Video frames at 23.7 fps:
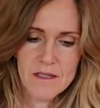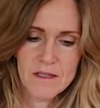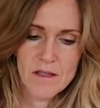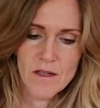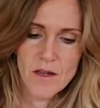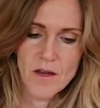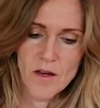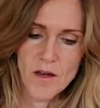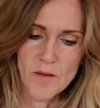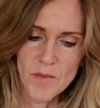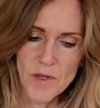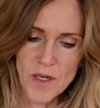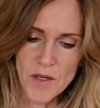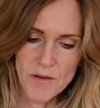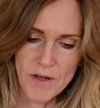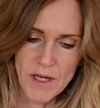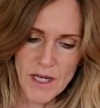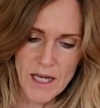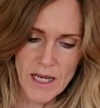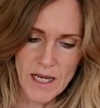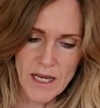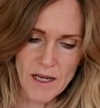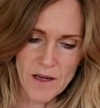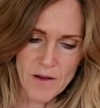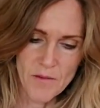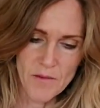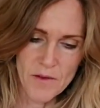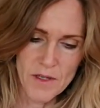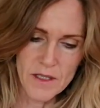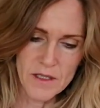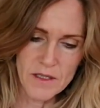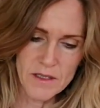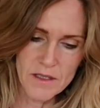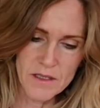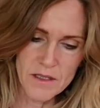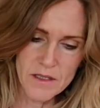So I'm going to recount
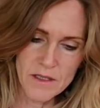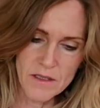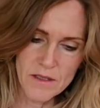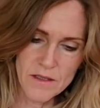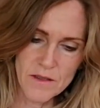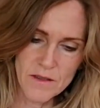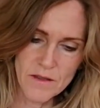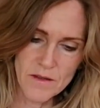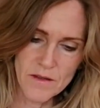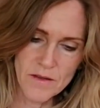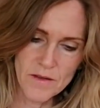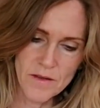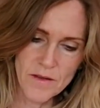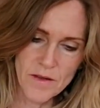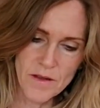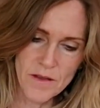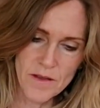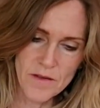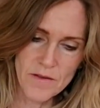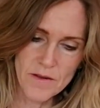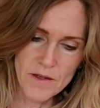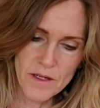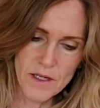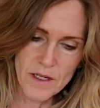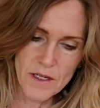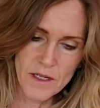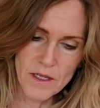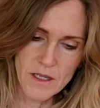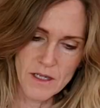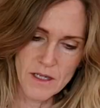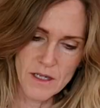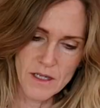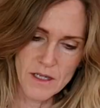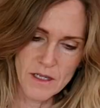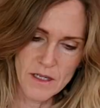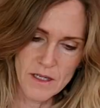1, 2,
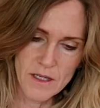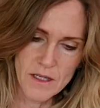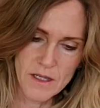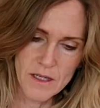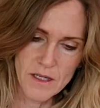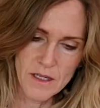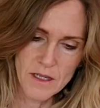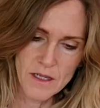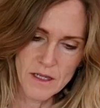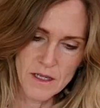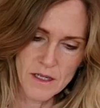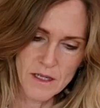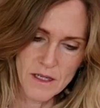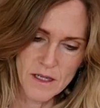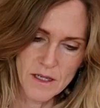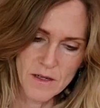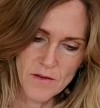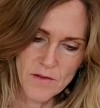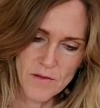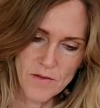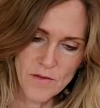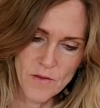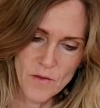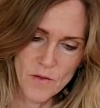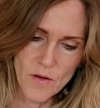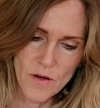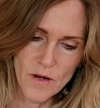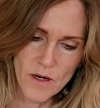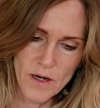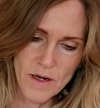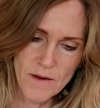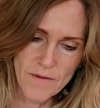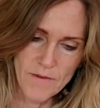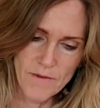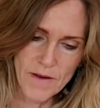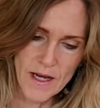3,
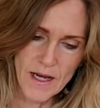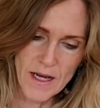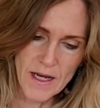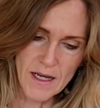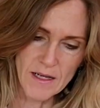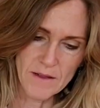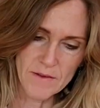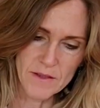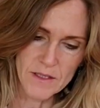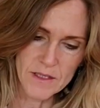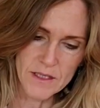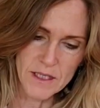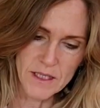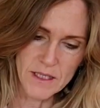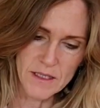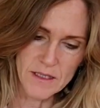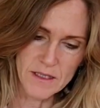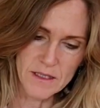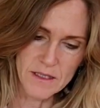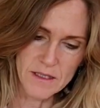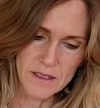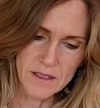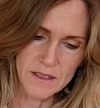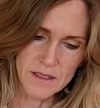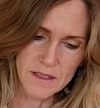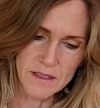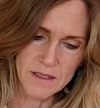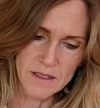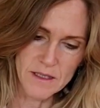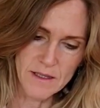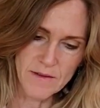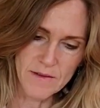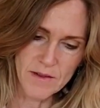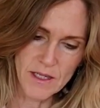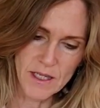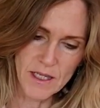4, 5, 6,
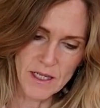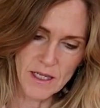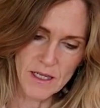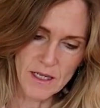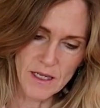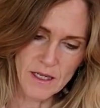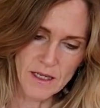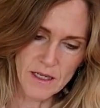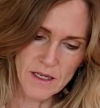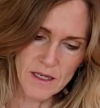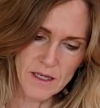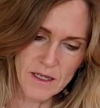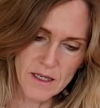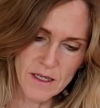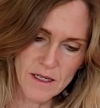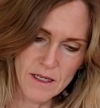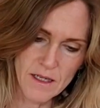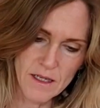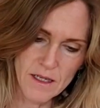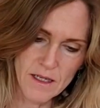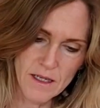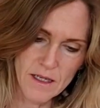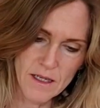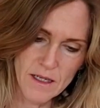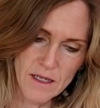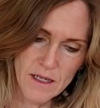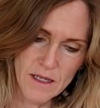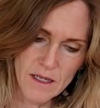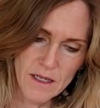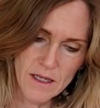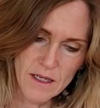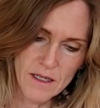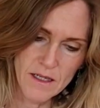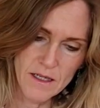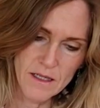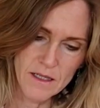7, 8,
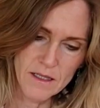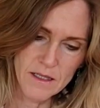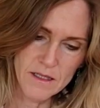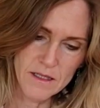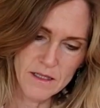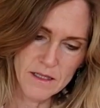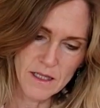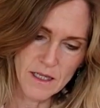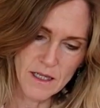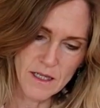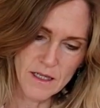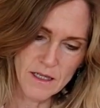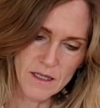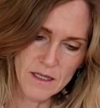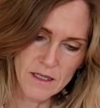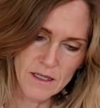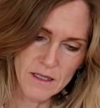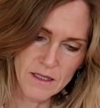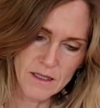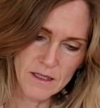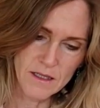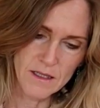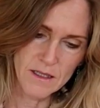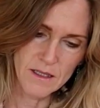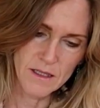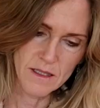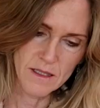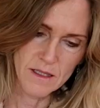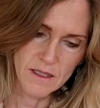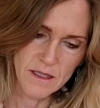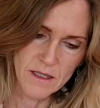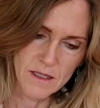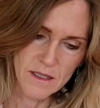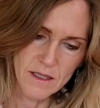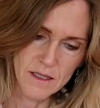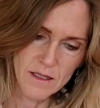10,
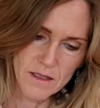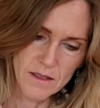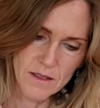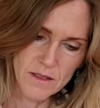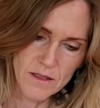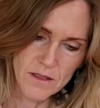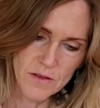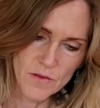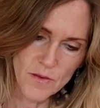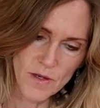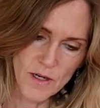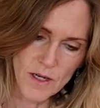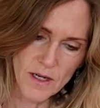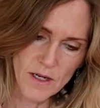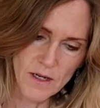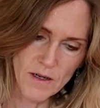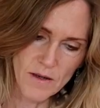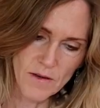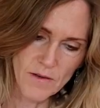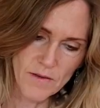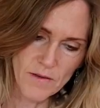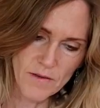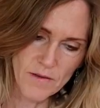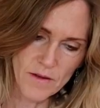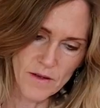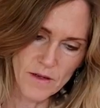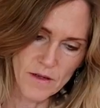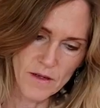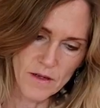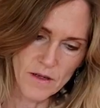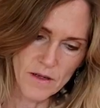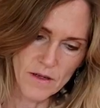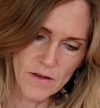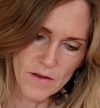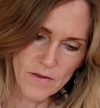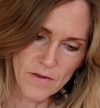12,
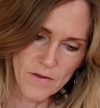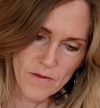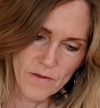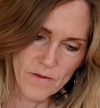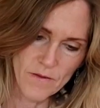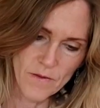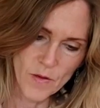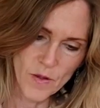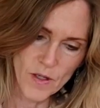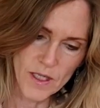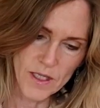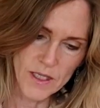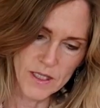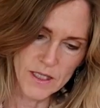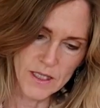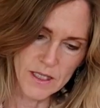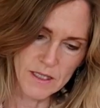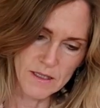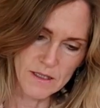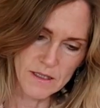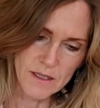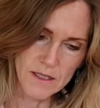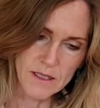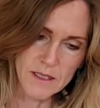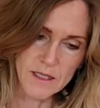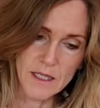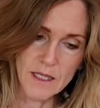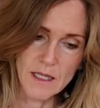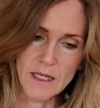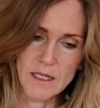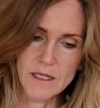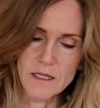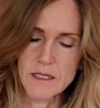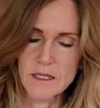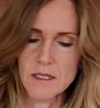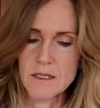14,
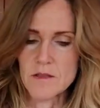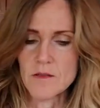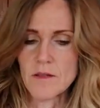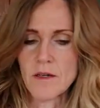16, 18.